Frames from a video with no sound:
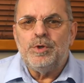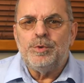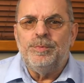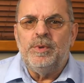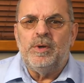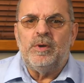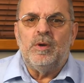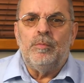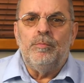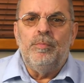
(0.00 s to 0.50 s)

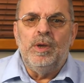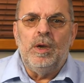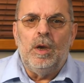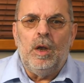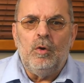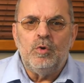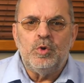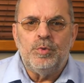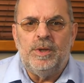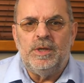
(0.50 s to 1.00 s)
smearing
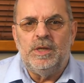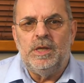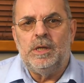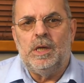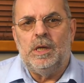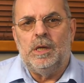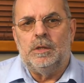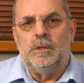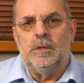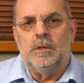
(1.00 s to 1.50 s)
below 20
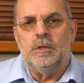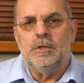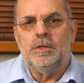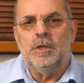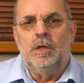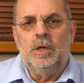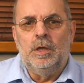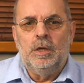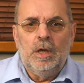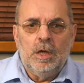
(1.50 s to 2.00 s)
kHz,
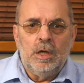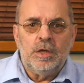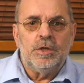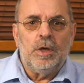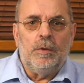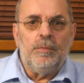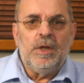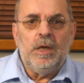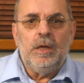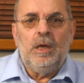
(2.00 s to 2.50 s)

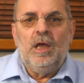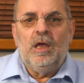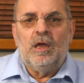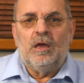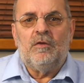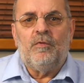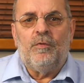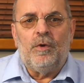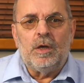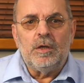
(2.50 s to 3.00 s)
something
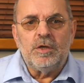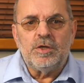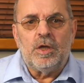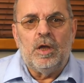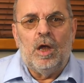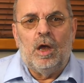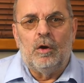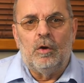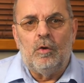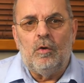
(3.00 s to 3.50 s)

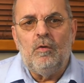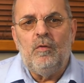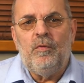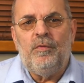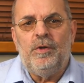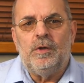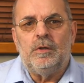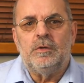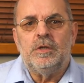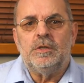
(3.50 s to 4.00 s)
advanced long
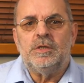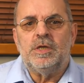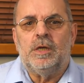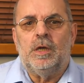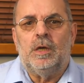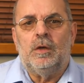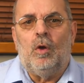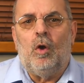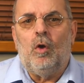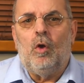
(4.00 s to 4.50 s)
filters
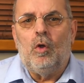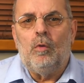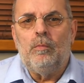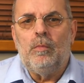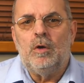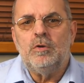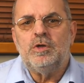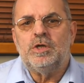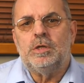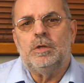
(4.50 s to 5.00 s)
can
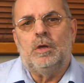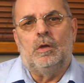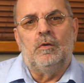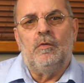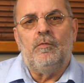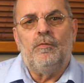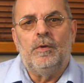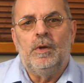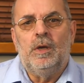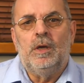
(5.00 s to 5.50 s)
almost
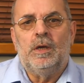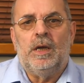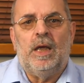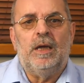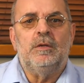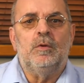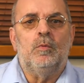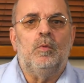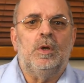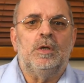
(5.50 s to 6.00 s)
solve
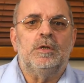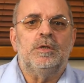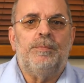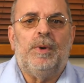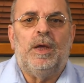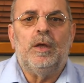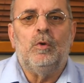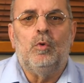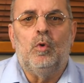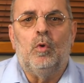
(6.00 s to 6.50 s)
like the ones
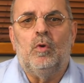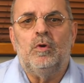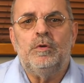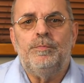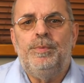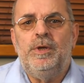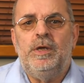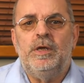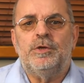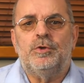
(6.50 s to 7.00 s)
by
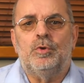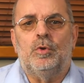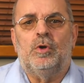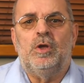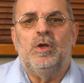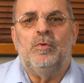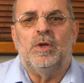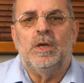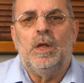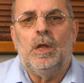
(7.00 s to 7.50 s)
Chord, PS
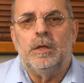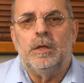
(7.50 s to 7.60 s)
Audio and